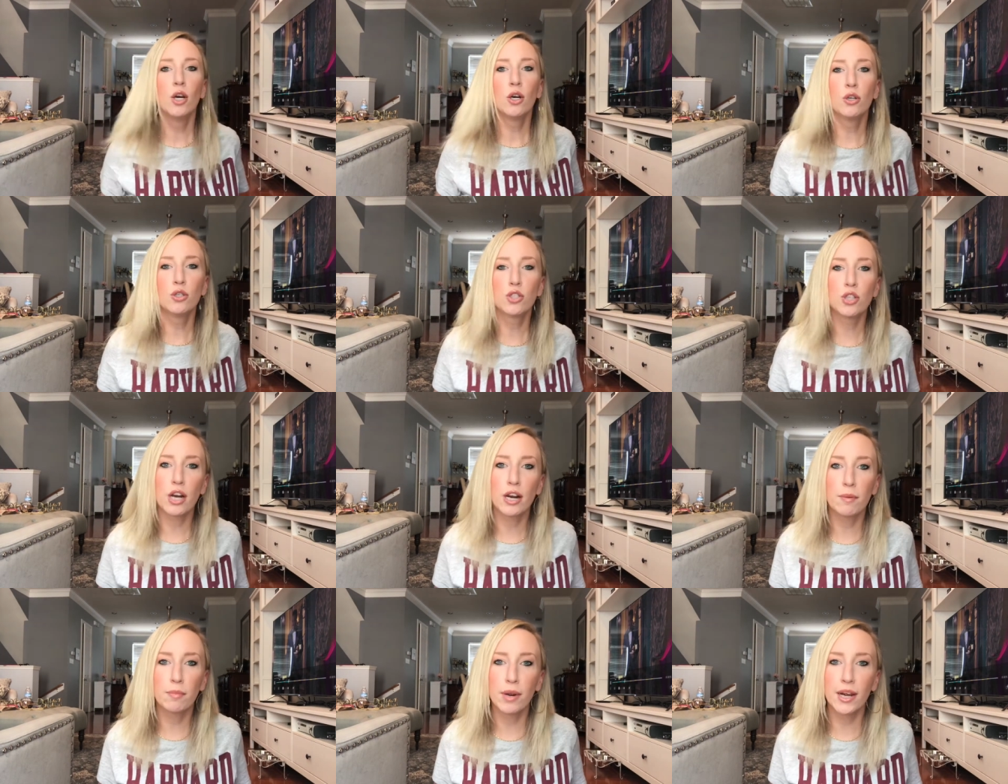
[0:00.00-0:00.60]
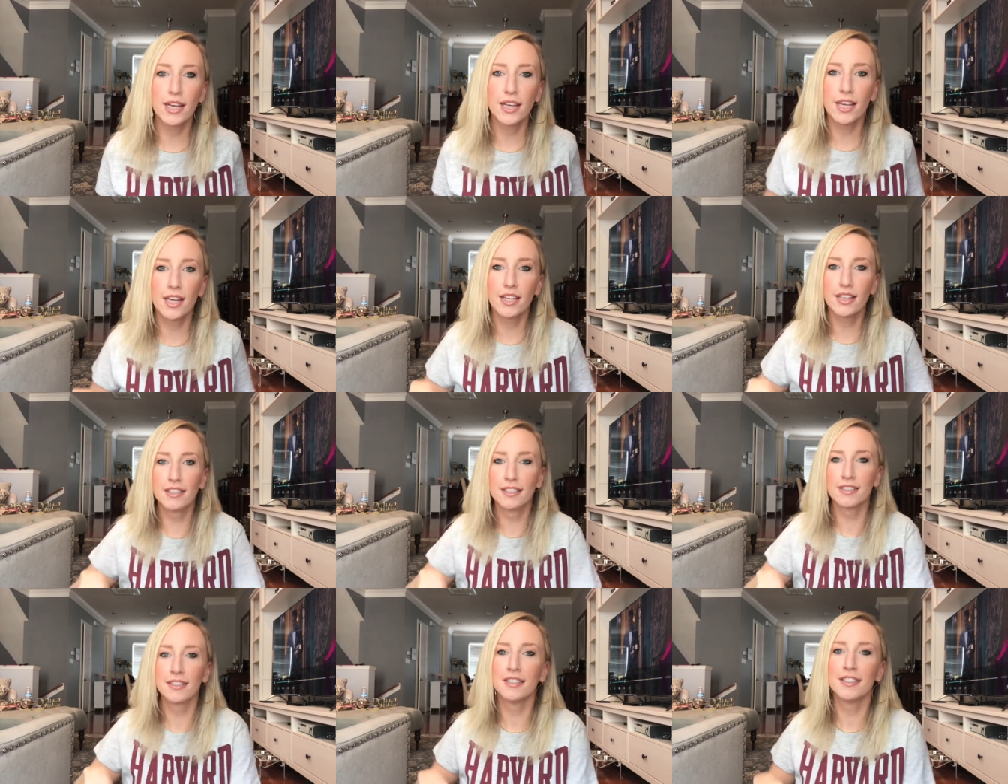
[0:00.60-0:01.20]
who's trying to break
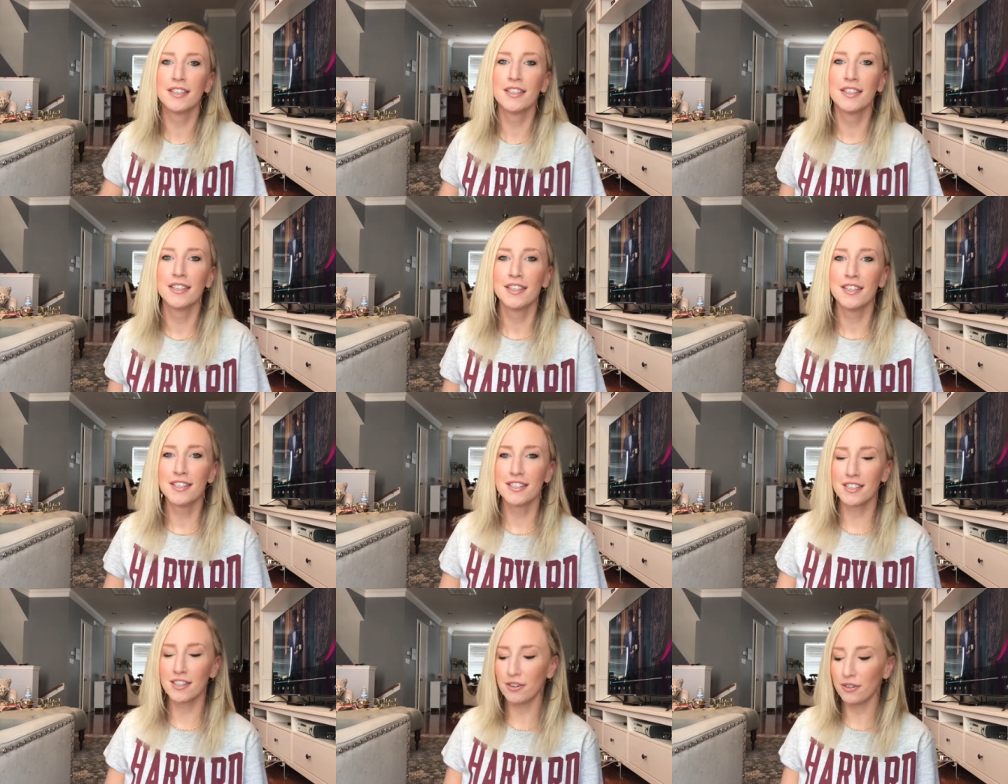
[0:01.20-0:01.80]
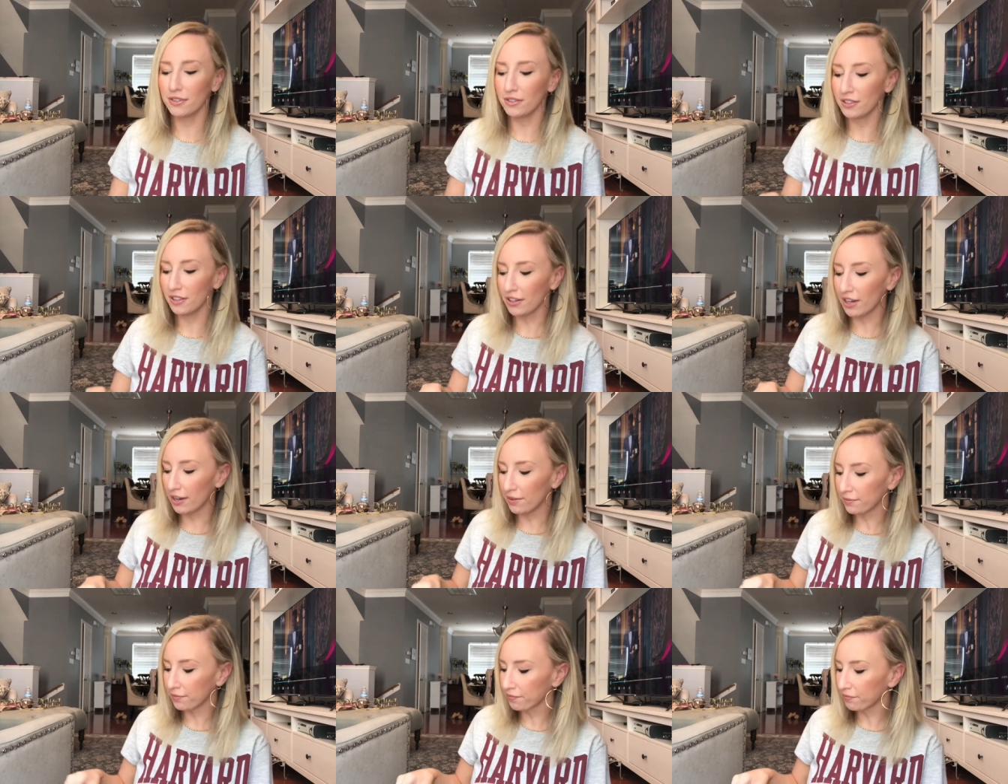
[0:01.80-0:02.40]
in? So,
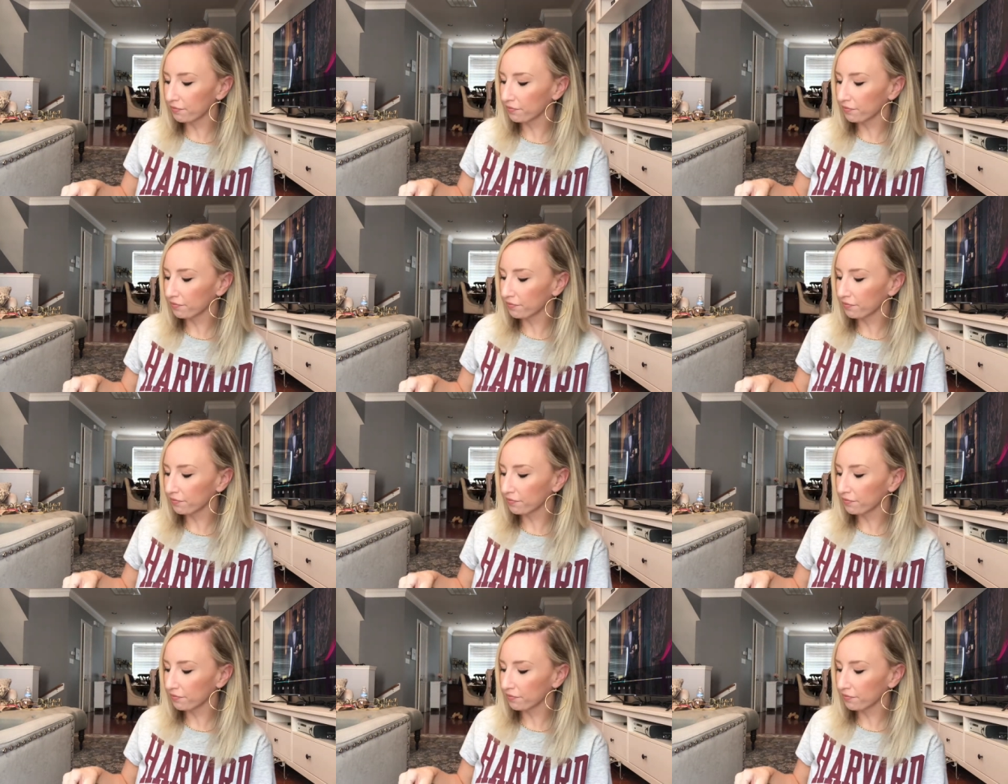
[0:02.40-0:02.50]
okay.